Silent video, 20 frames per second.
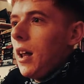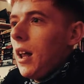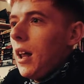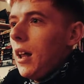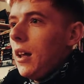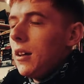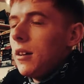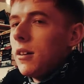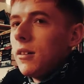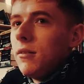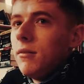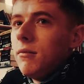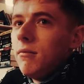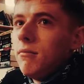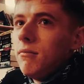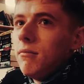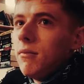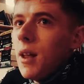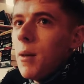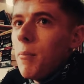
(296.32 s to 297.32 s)
it
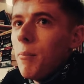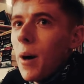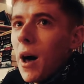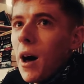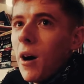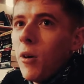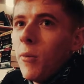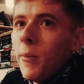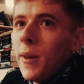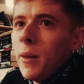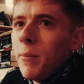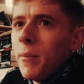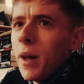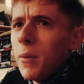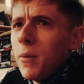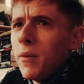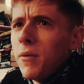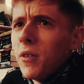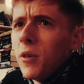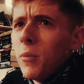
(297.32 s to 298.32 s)
can empower me and
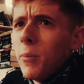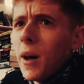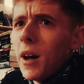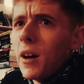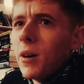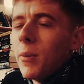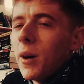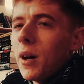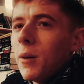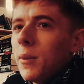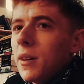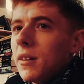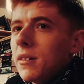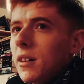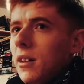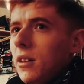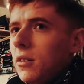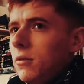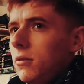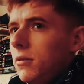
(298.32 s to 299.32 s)
make me feel better about
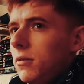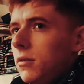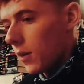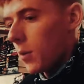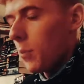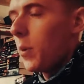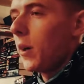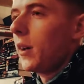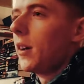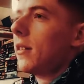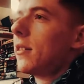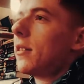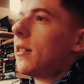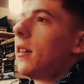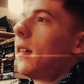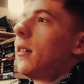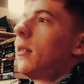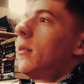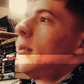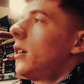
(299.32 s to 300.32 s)
myself. And the biggest
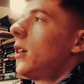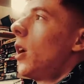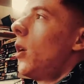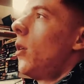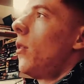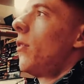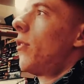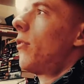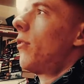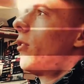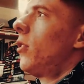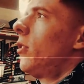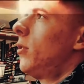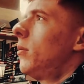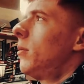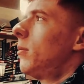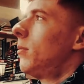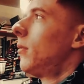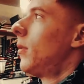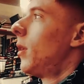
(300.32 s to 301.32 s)
thing going through
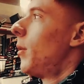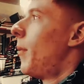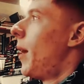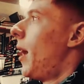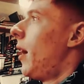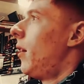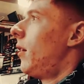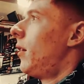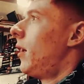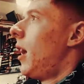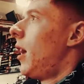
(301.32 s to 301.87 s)
a mental